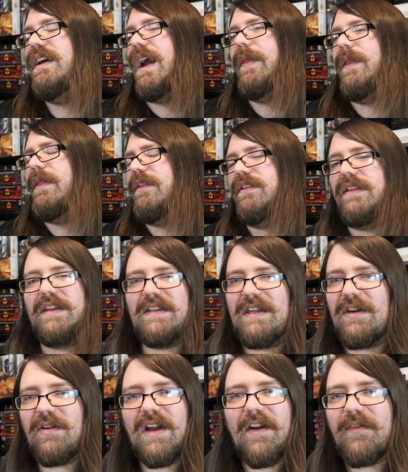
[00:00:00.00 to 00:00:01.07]
And then the
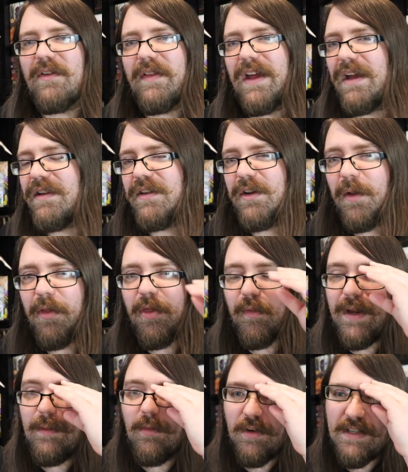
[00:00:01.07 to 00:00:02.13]
year after that, you know,
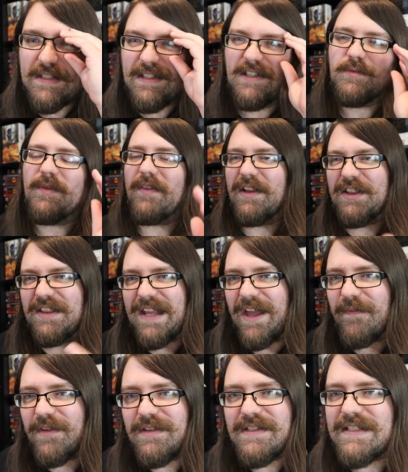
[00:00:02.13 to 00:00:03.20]
three more sets, we have
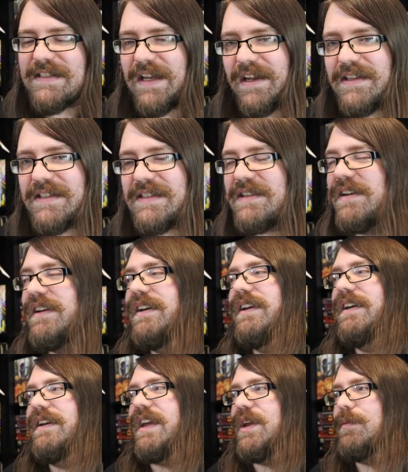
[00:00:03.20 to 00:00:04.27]
11 sets
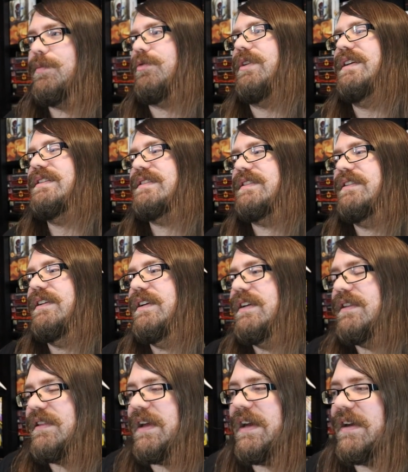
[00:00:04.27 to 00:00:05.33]
in print?
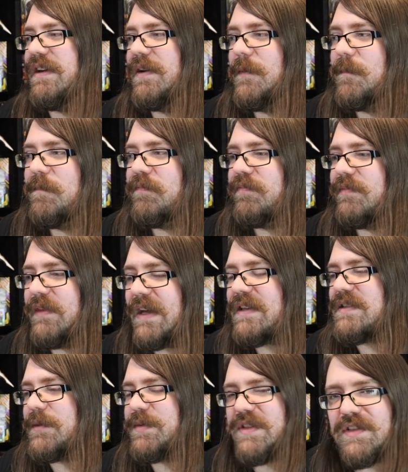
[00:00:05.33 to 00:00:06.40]
Like,
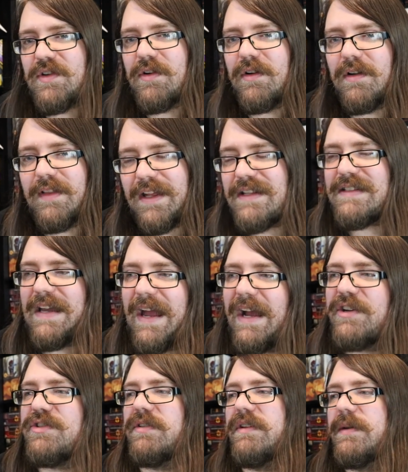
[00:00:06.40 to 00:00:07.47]
that's absurd. That is
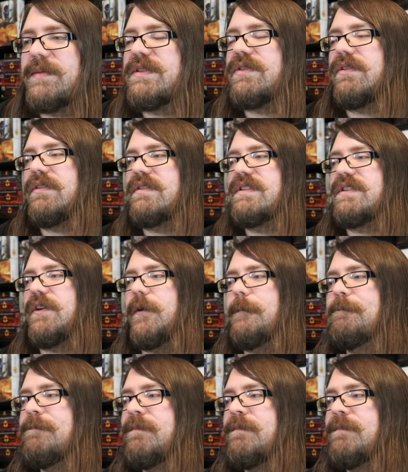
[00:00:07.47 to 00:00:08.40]
actually absurd. So